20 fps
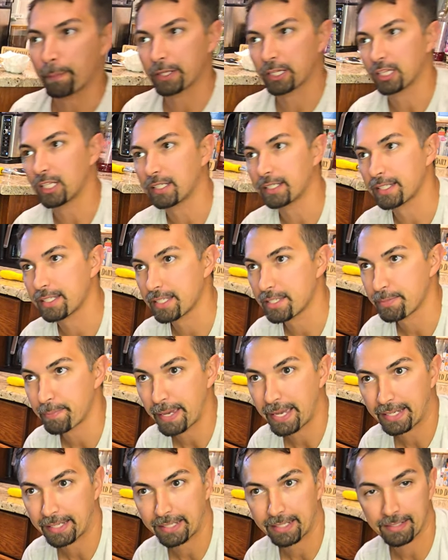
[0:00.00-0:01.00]
plug this
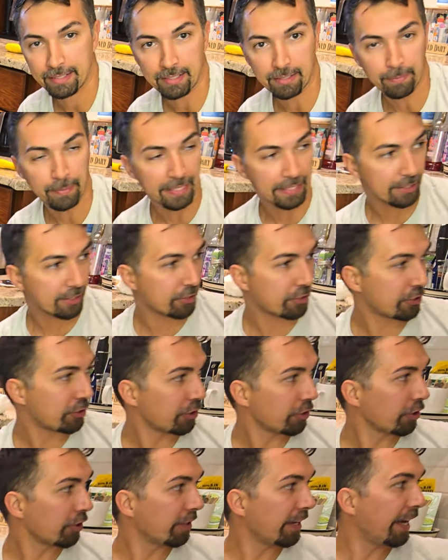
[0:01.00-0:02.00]
back in to make
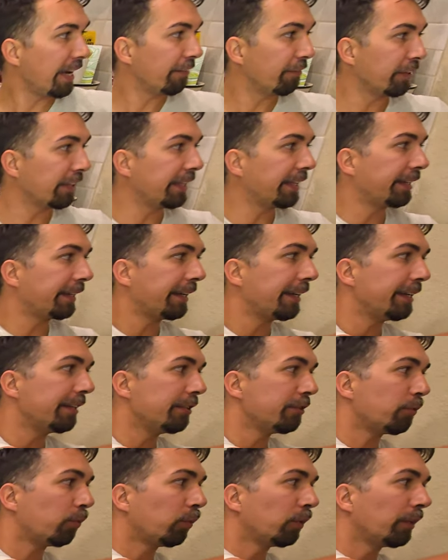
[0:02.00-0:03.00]
sure everything
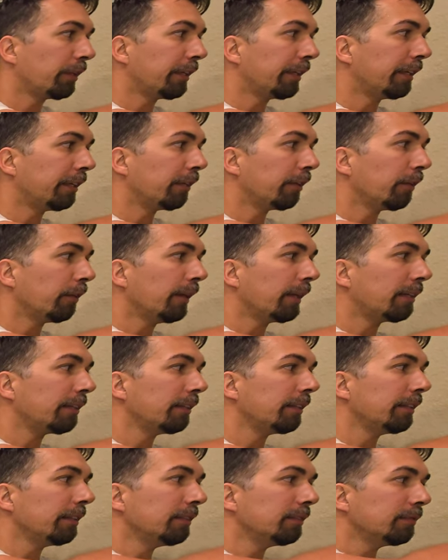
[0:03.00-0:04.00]
is working correctly.